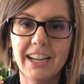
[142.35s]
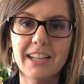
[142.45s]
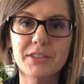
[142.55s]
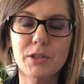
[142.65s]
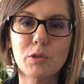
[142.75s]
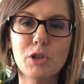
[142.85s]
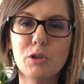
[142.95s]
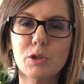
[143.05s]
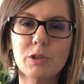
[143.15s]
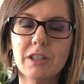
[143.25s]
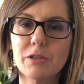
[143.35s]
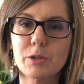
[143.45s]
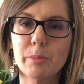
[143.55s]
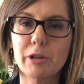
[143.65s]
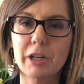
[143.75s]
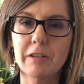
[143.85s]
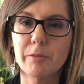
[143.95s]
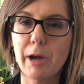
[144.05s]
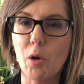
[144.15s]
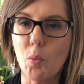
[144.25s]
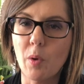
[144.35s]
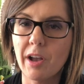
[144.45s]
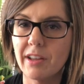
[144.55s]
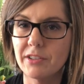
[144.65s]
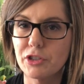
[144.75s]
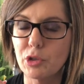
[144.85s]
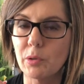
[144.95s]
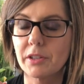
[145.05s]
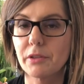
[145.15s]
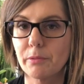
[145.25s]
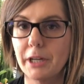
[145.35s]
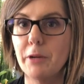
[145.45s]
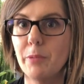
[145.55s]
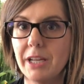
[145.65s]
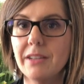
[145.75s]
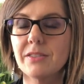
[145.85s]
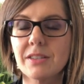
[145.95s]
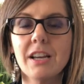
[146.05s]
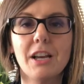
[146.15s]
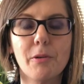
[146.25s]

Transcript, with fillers: And so usually there's a period of about 1, 2, or 3 weeks